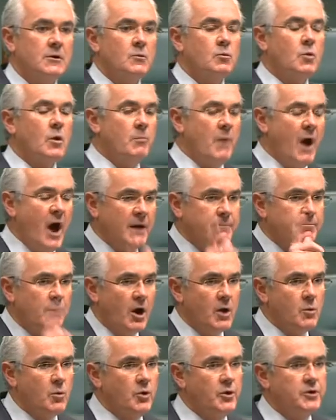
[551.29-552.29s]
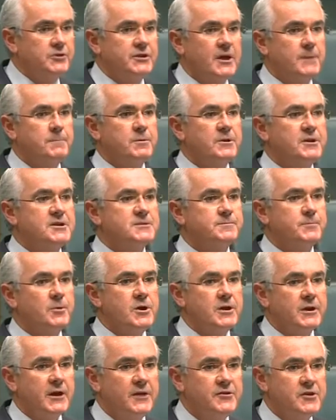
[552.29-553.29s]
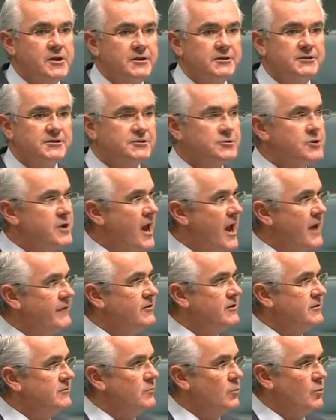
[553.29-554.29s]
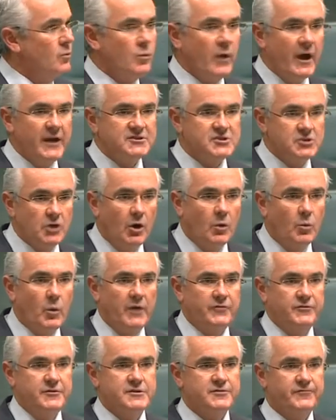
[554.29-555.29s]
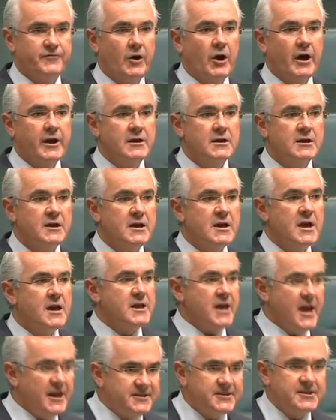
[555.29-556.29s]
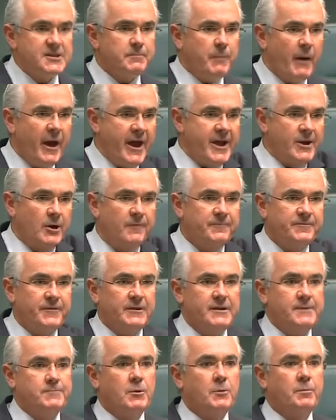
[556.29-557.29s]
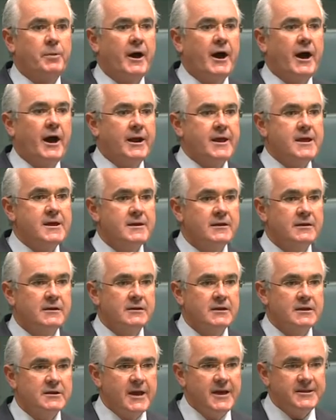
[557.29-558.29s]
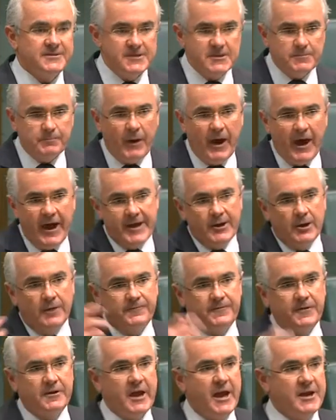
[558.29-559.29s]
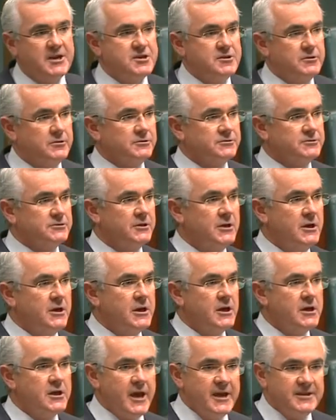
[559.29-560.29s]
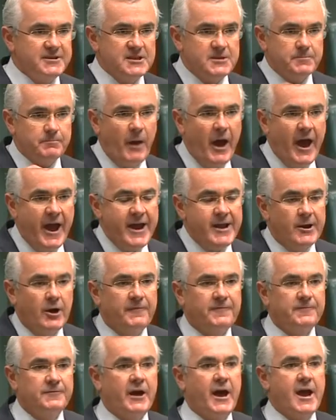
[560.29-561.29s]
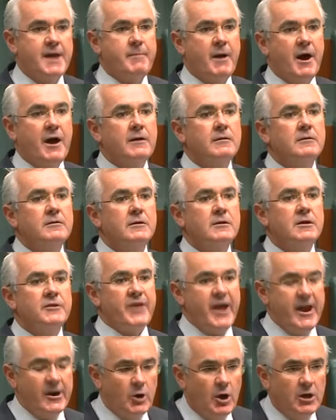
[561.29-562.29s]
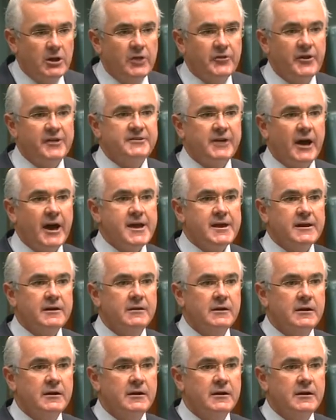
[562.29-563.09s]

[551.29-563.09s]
Well, mark my word, Deputy Speaker, the industry has not won this fight. Yes, it's paid off the Liberal Party. Yes, it's paid off the Nationals. Yes, it's paid off Labor. They're all on the take.